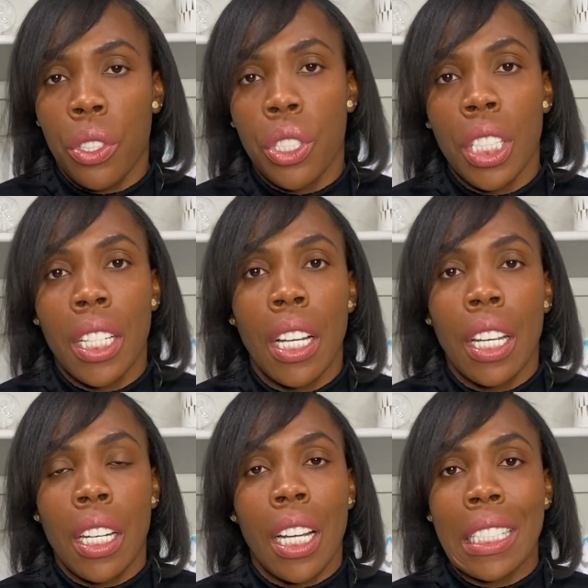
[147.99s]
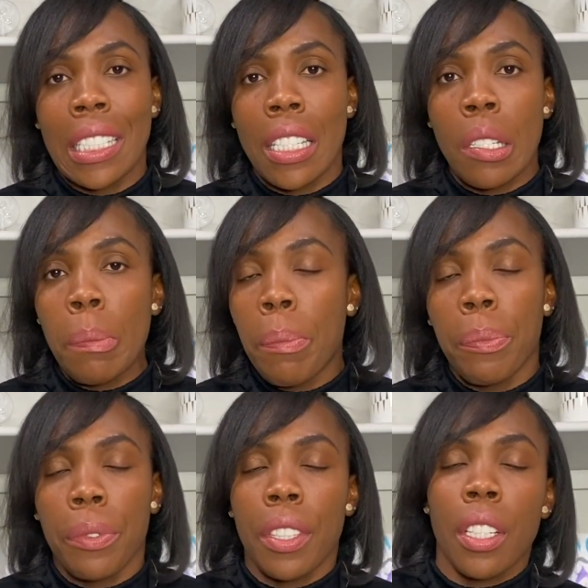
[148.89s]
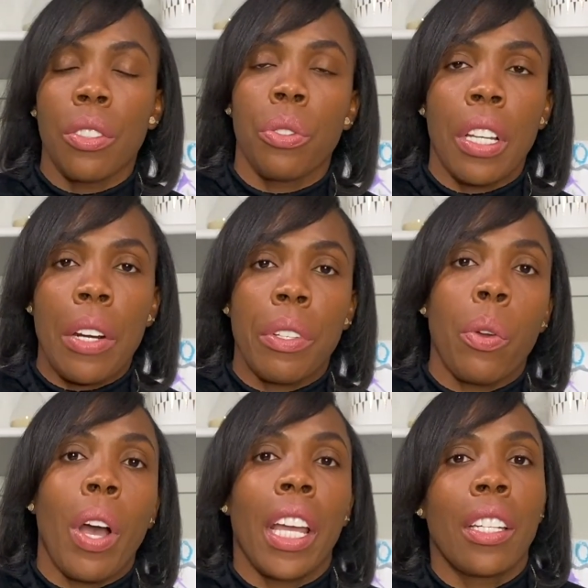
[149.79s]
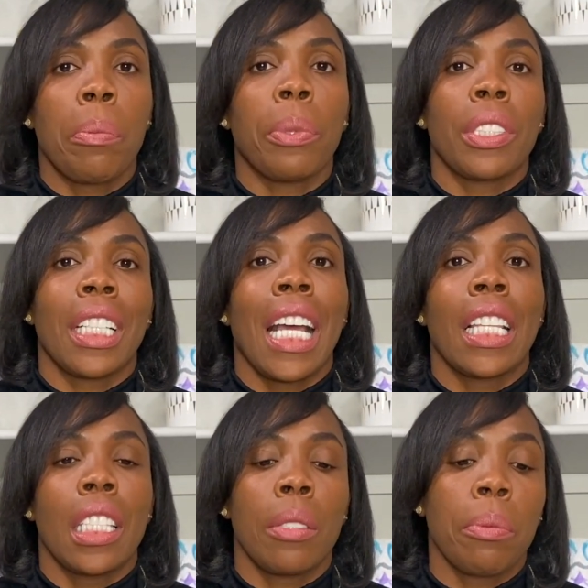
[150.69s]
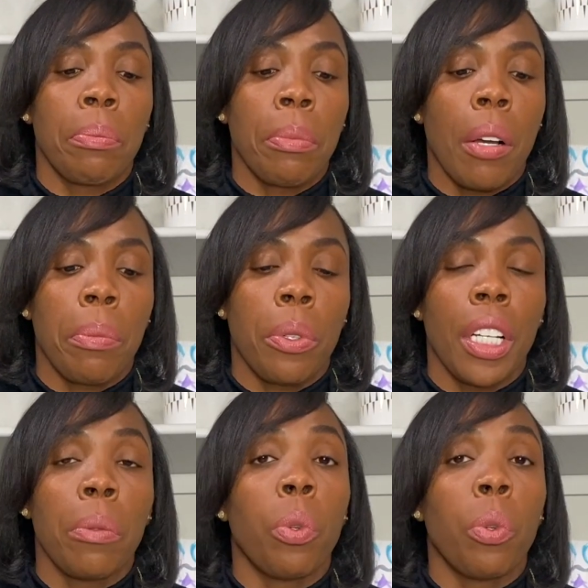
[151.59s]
Gina and her team, they do not require a deposit at this point.